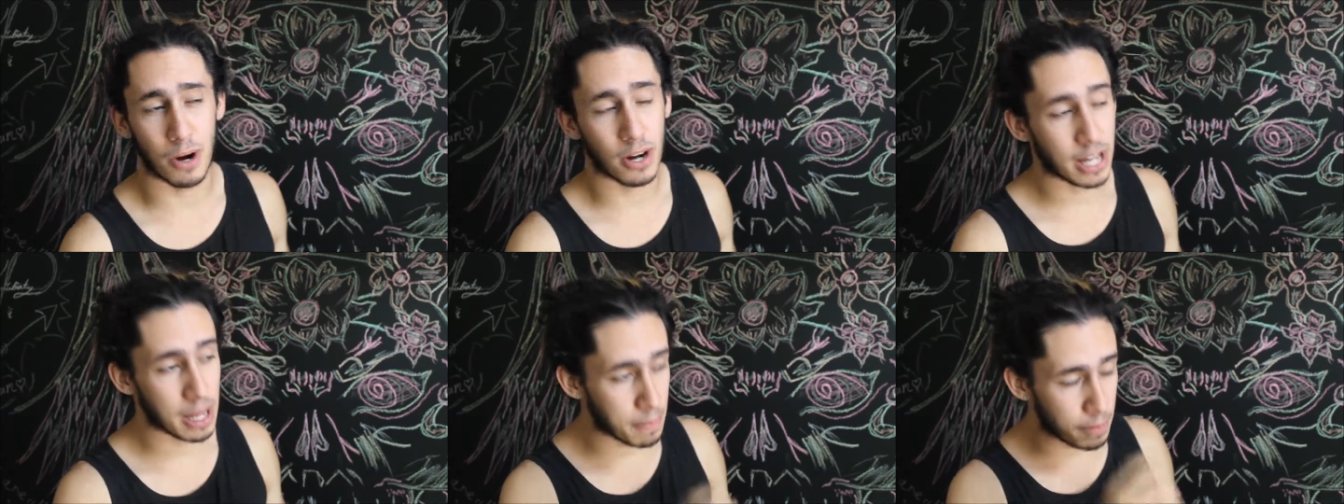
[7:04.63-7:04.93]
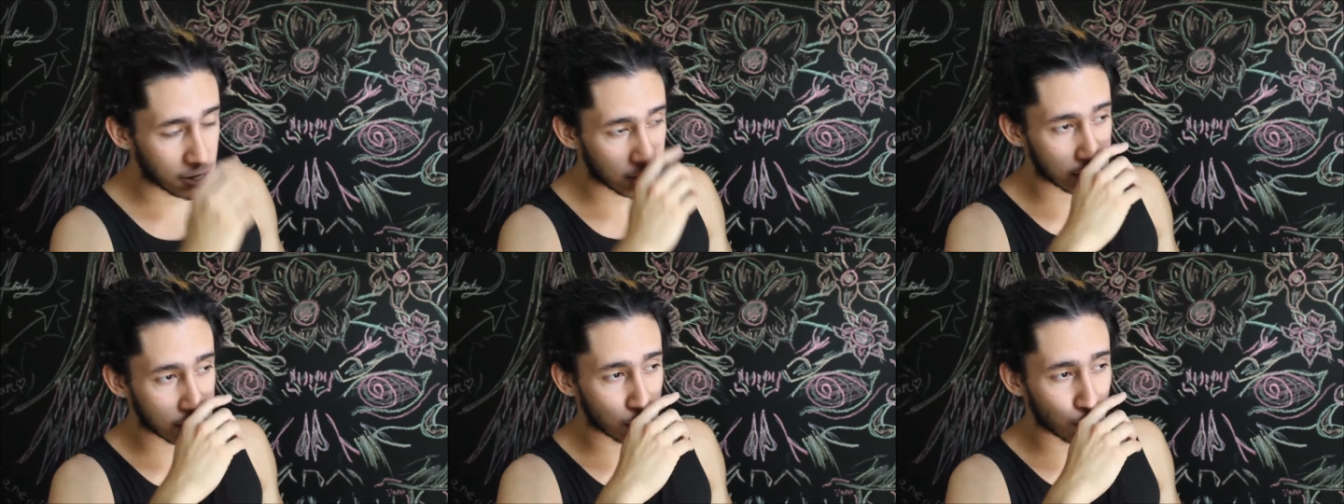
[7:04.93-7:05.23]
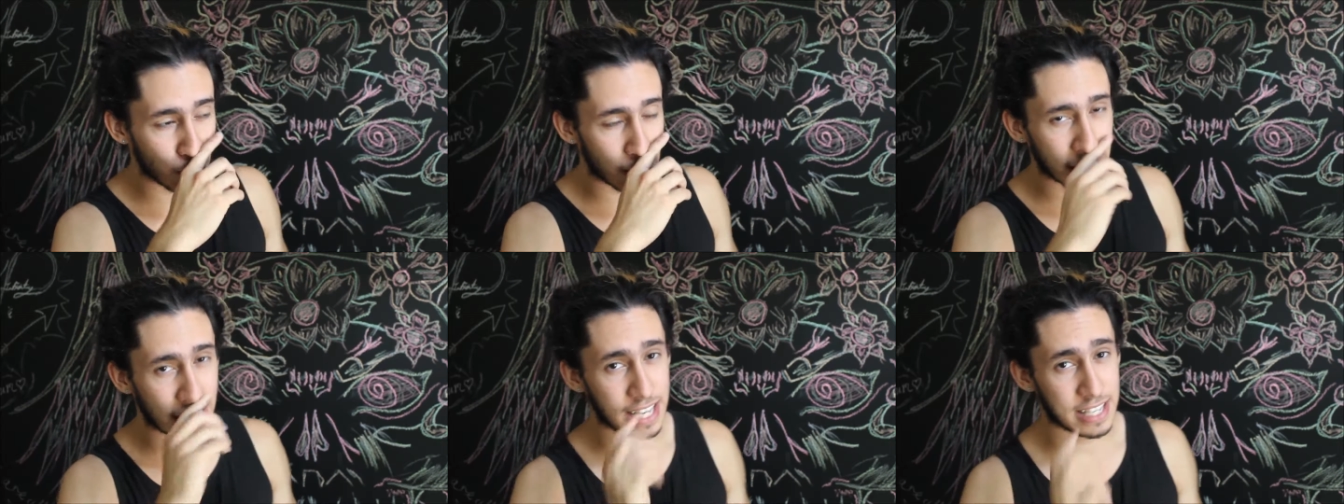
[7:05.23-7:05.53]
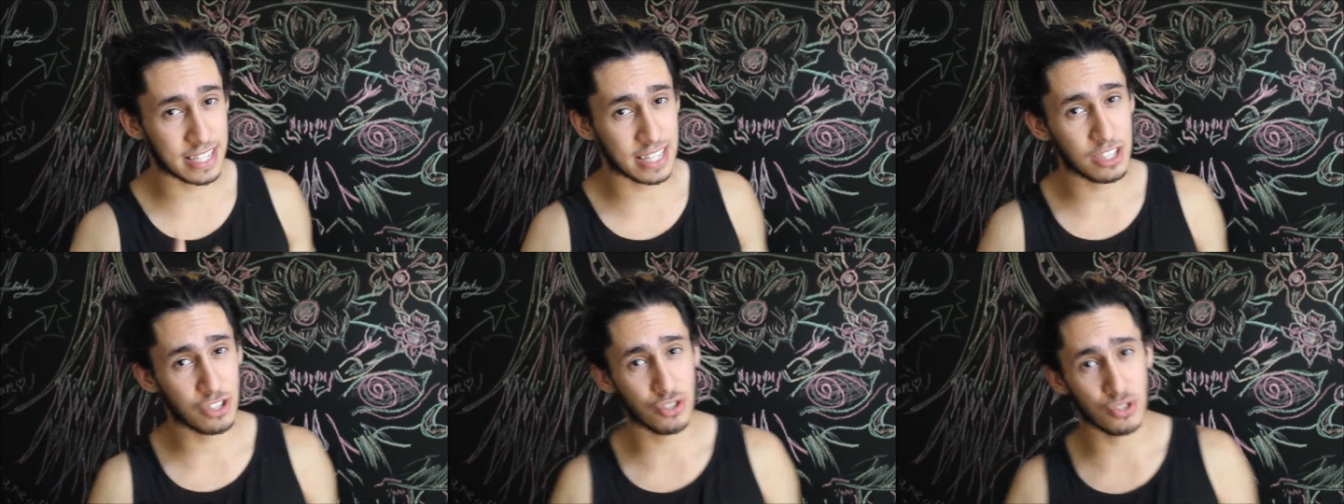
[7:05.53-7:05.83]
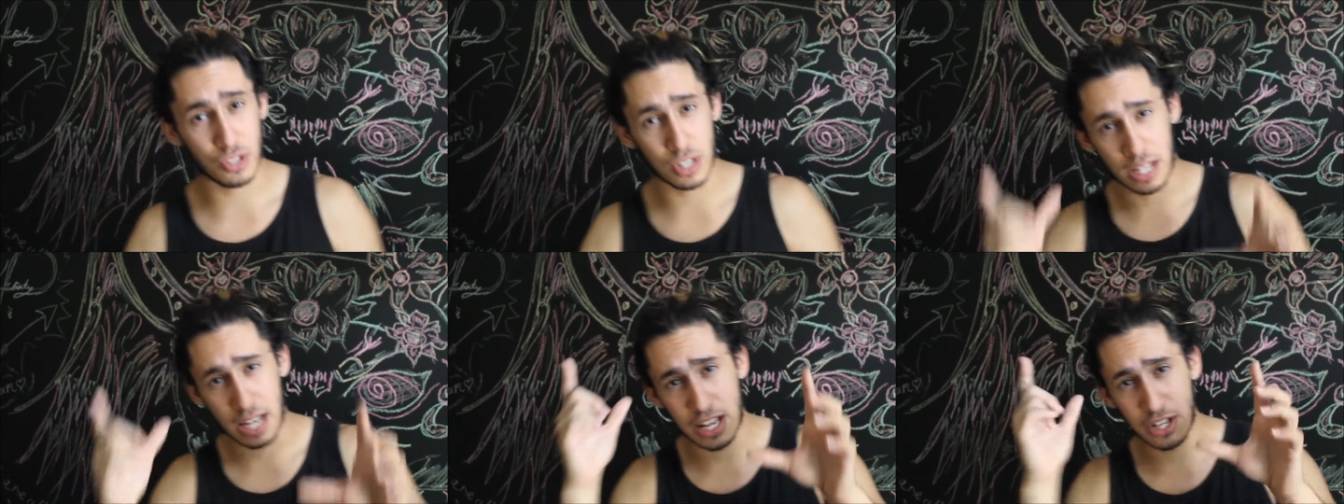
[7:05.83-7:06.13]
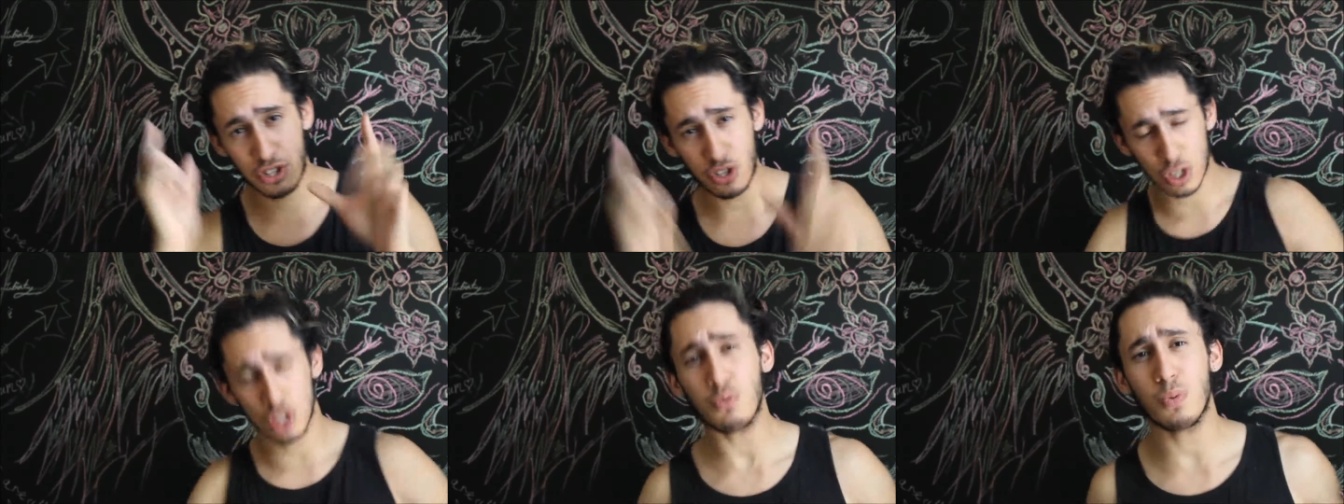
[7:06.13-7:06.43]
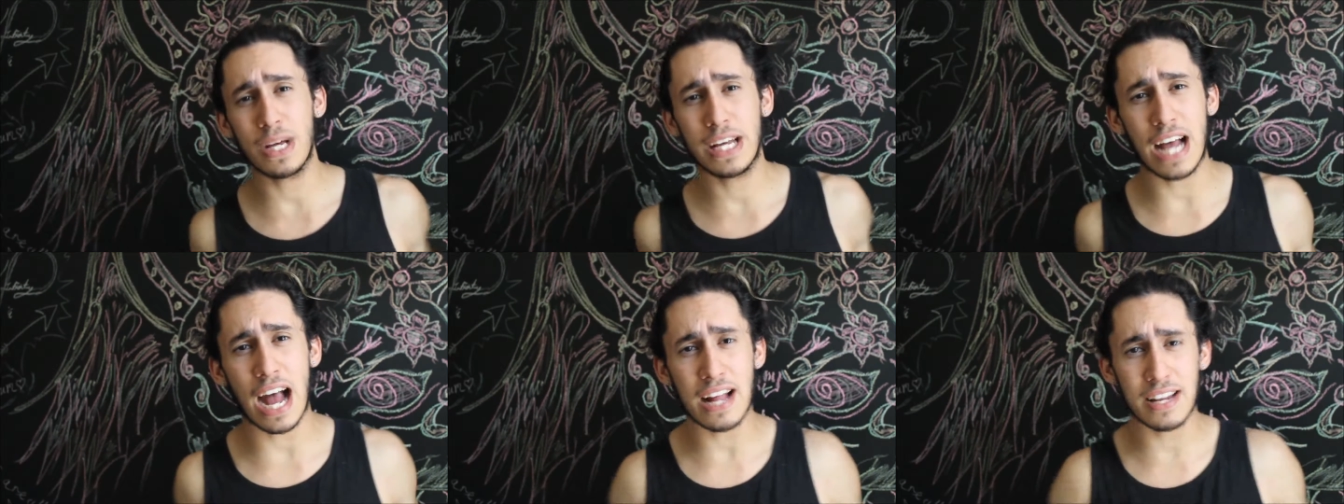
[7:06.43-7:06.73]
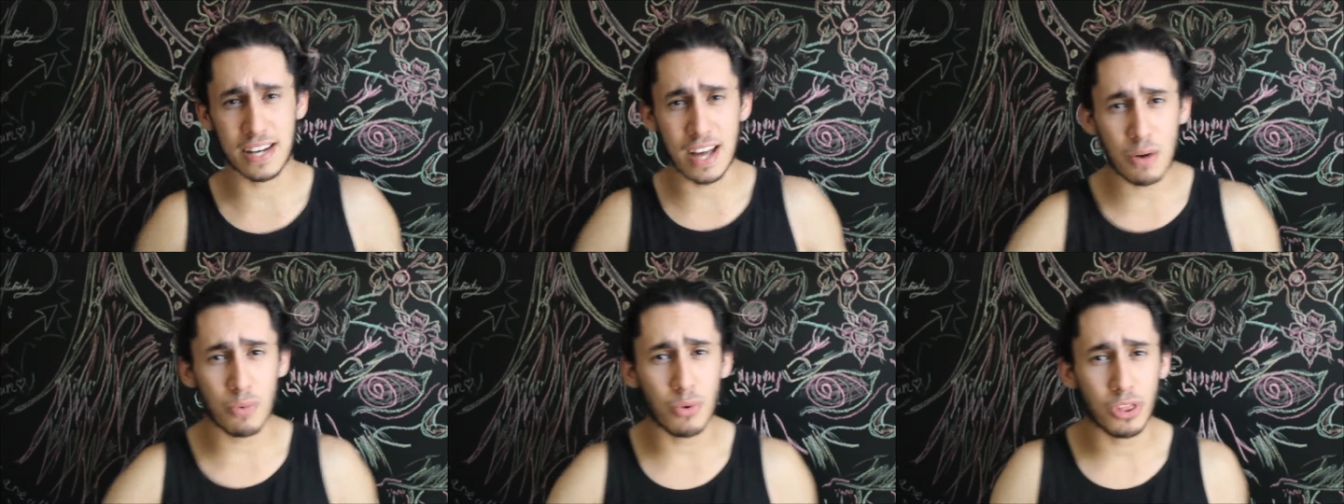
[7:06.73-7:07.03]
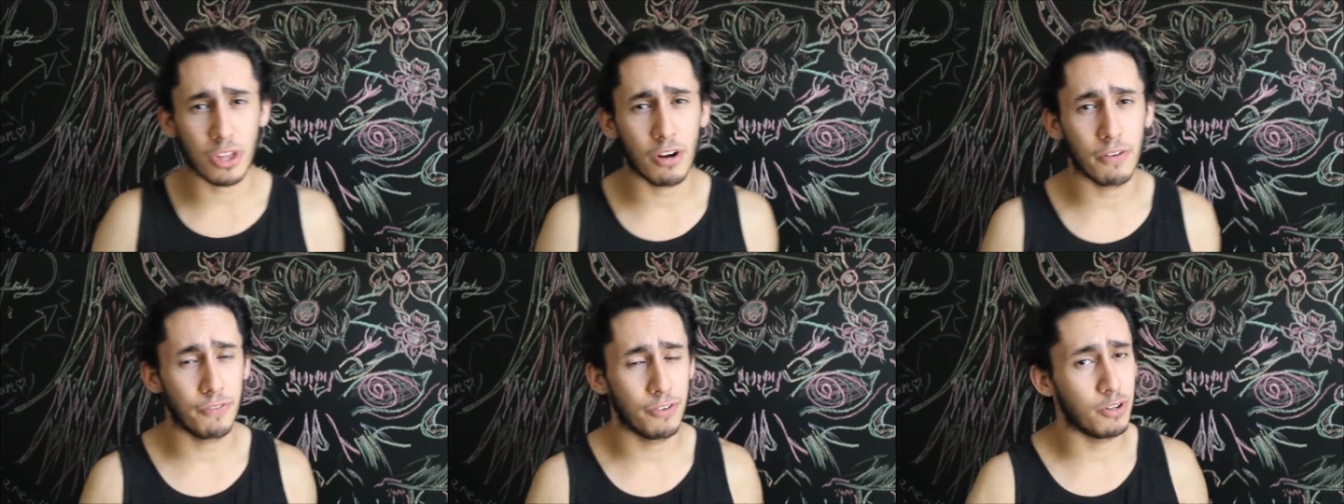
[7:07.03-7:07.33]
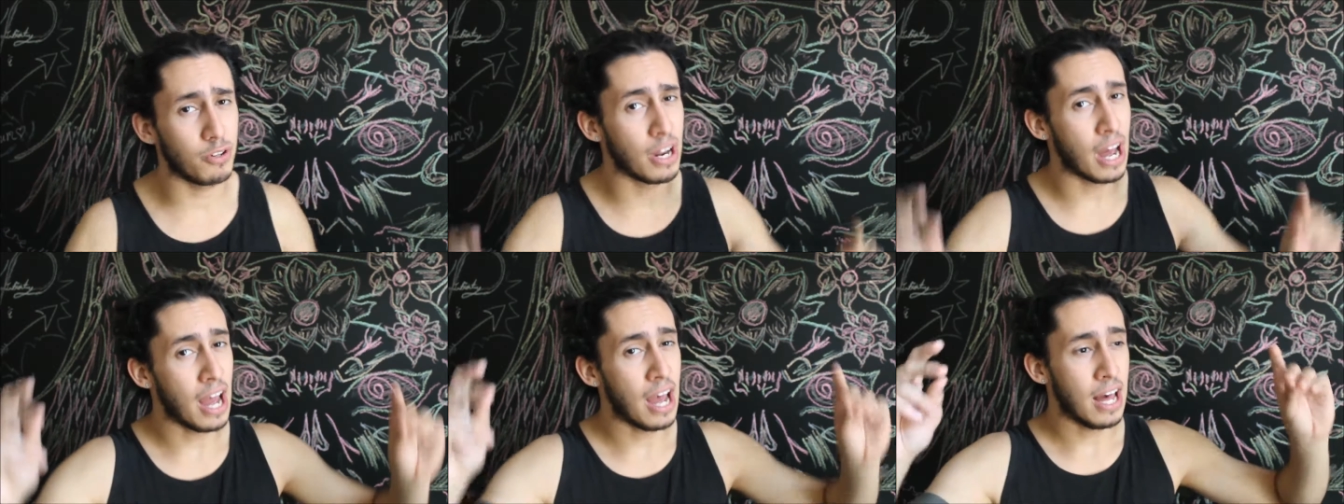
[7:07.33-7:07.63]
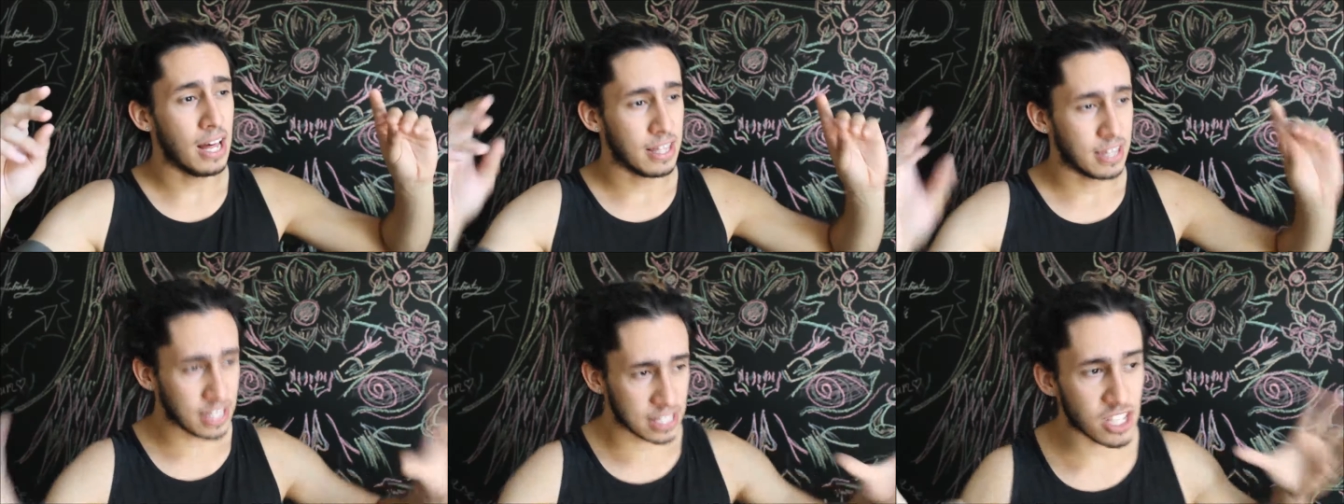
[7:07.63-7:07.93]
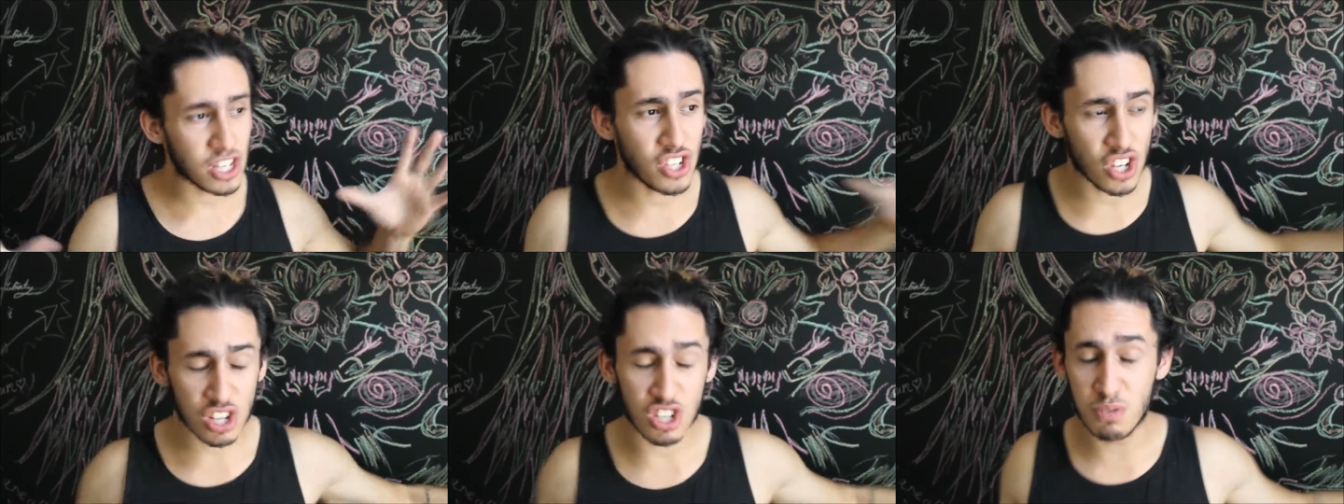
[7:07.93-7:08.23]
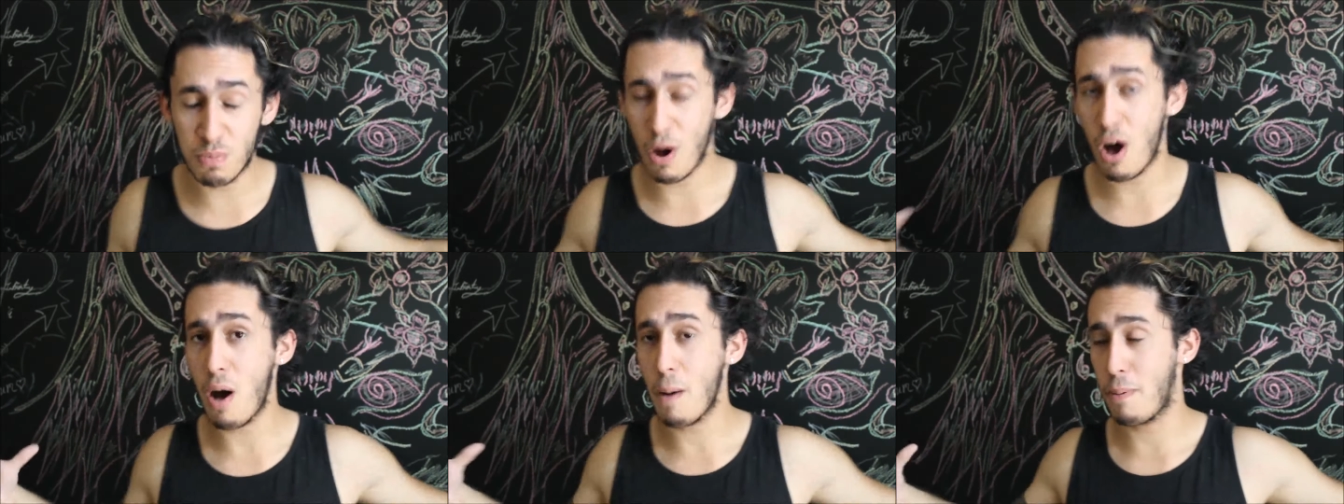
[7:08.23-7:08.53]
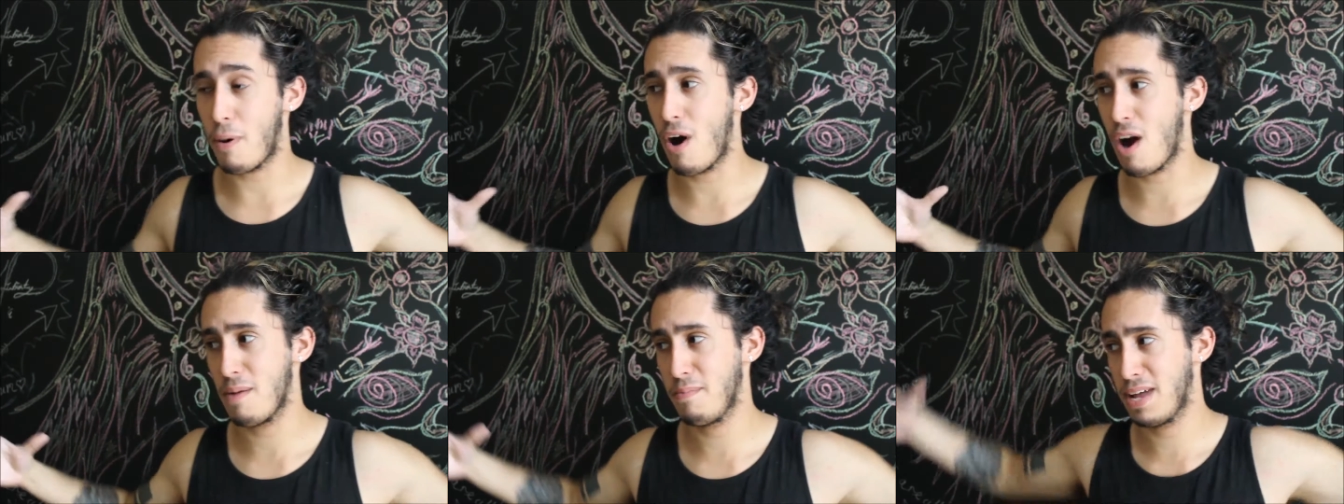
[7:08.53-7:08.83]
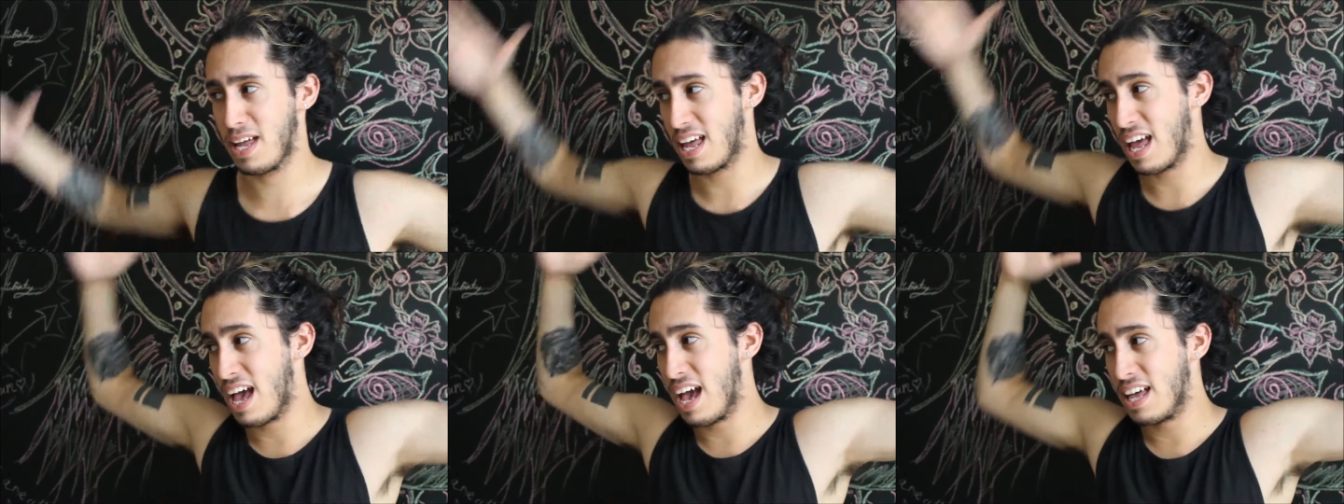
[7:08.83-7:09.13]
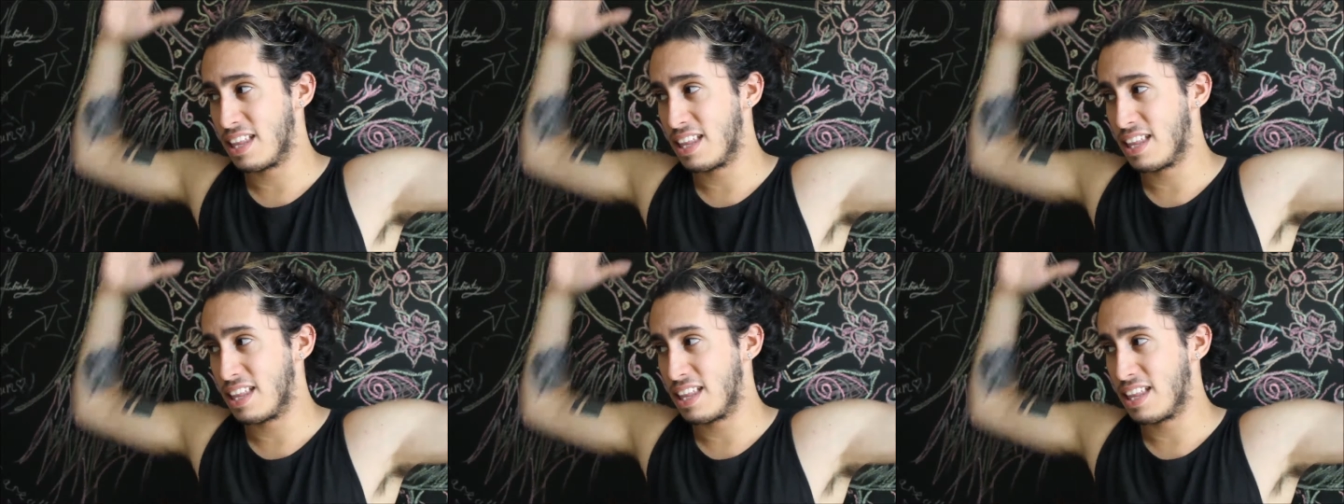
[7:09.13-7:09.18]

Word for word: Okay, but this is where it gets interesting. As soon as we got done with our food, this is a small apartment.